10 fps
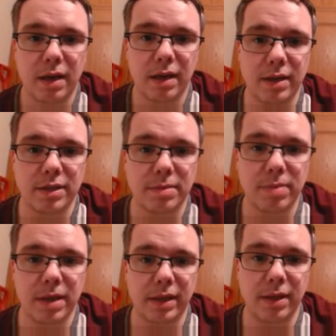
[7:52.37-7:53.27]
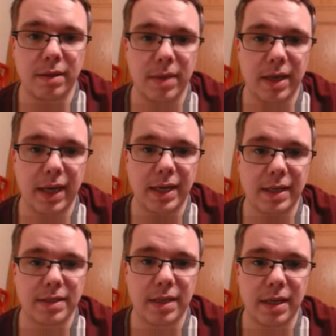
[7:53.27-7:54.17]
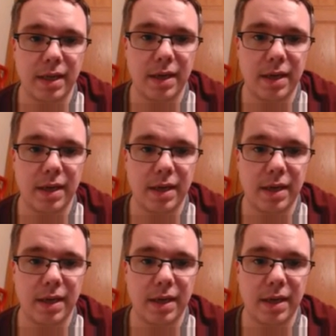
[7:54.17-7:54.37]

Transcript: I just plug in my 8,